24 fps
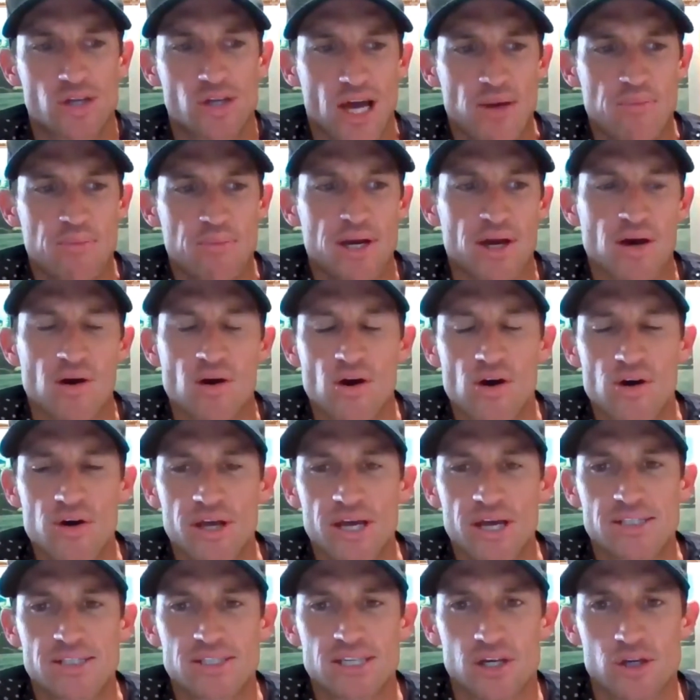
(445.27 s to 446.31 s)
game and our own
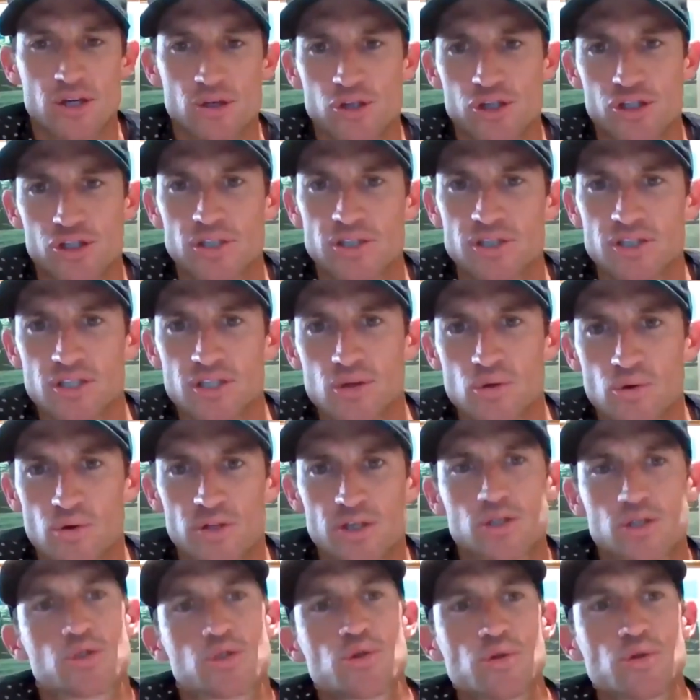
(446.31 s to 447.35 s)
executions in
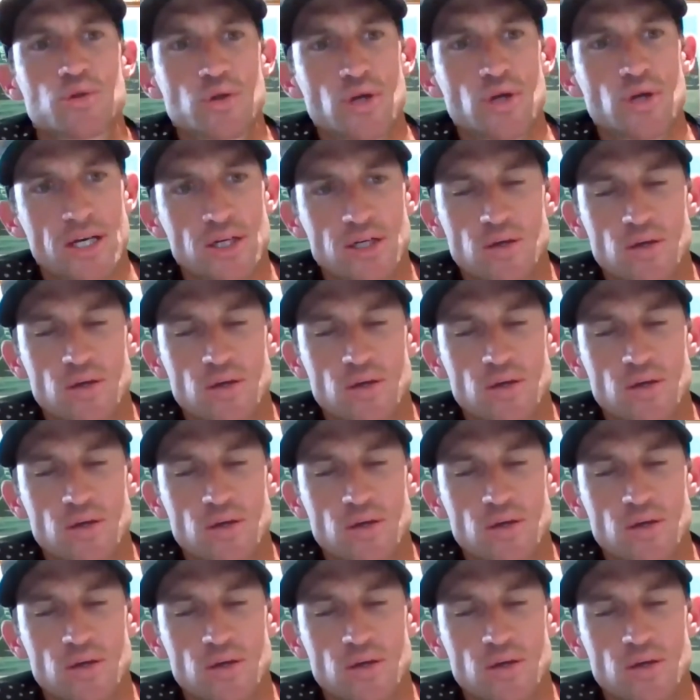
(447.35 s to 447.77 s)
order to